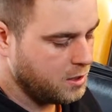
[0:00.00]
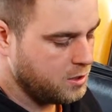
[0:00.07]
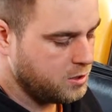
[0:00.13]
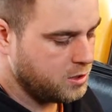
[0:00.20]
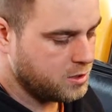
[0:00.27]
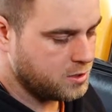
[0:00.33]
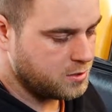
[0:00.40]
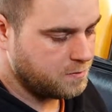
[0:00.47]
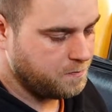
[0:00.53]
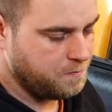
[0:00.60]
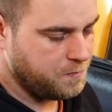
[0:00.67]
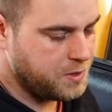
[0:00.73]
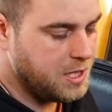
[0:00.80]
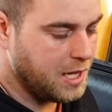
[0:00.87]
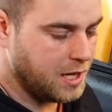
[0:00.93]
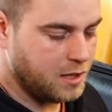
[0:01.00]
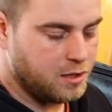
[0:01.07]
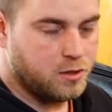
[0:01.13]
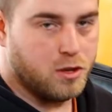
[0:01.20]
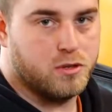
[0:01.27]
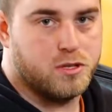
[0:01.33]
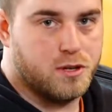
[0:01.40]
just get it
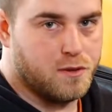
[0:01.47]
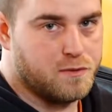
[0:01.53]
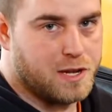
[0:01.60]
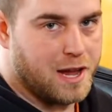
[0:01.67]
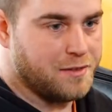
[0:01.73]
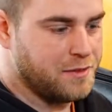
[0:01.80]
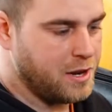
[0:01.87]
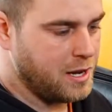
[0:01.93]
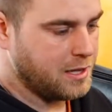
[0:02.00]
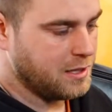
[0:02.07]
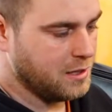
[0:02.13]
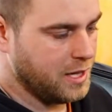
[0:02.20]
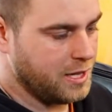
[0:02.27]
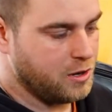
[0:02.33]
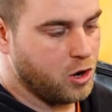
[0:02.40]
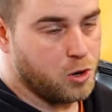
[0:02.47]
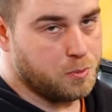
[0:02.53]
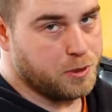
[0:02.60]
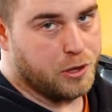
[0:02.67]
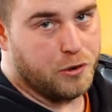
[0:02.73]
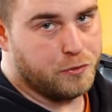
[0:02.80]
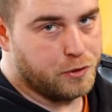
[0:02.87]
close enough down that I can lay
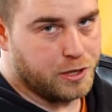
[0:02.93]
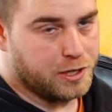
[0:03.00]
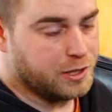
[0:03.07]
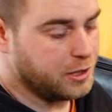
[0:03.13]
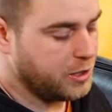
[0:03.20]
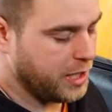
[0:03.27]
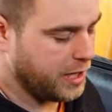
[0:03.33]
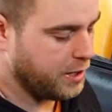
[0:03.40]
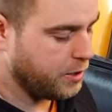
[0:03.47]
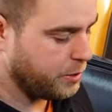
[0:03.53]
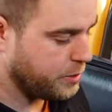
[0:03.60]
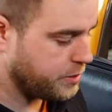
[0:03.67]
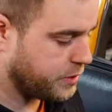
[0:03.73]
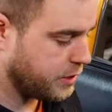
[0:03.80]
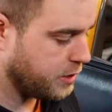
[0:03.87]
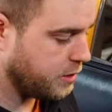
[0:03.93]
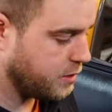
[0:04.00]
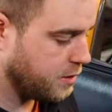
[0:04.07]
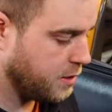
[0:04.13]
carpet over it and you can't notice it.